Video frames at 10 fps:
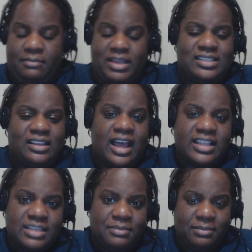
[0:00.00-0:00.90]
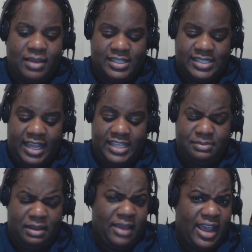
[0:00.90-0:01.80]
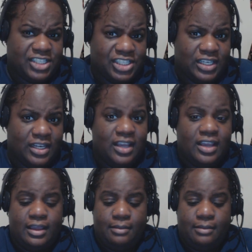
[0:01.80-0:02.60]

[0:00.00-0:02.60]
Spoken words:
it means a lot to me because A, it's my passion,